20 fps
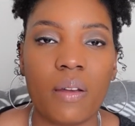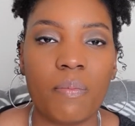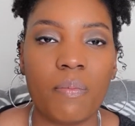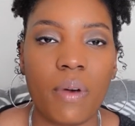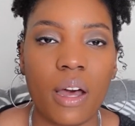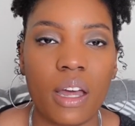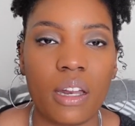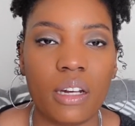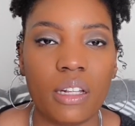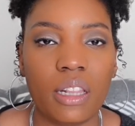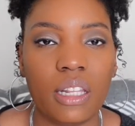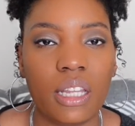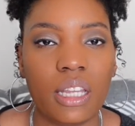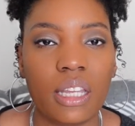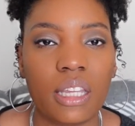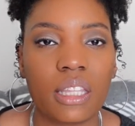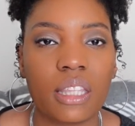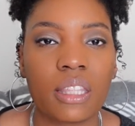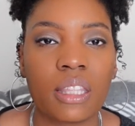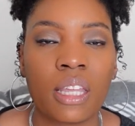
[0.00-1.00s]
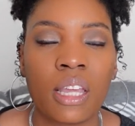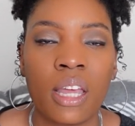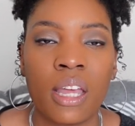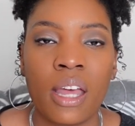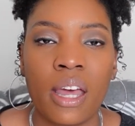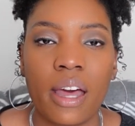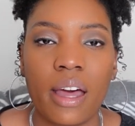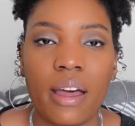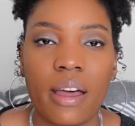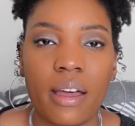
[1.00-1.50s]
Monolith
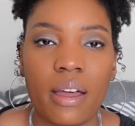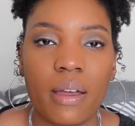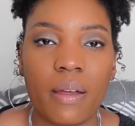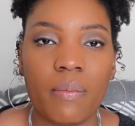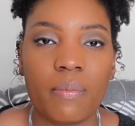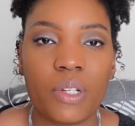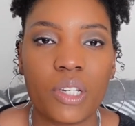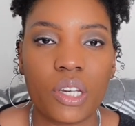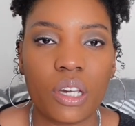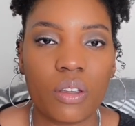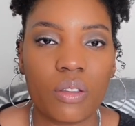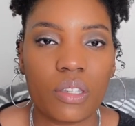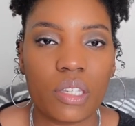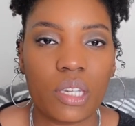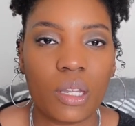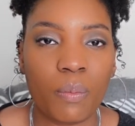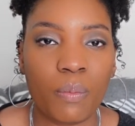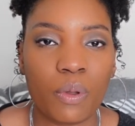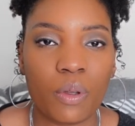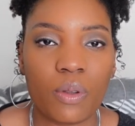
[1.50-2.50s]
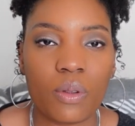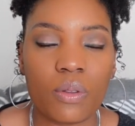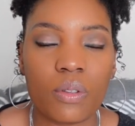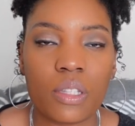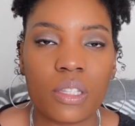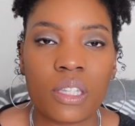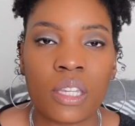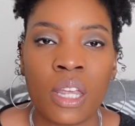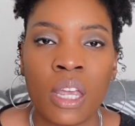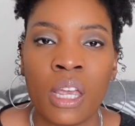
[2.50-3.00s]
Chelsea
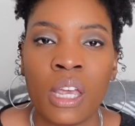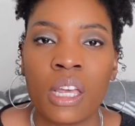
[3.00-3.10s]
boots.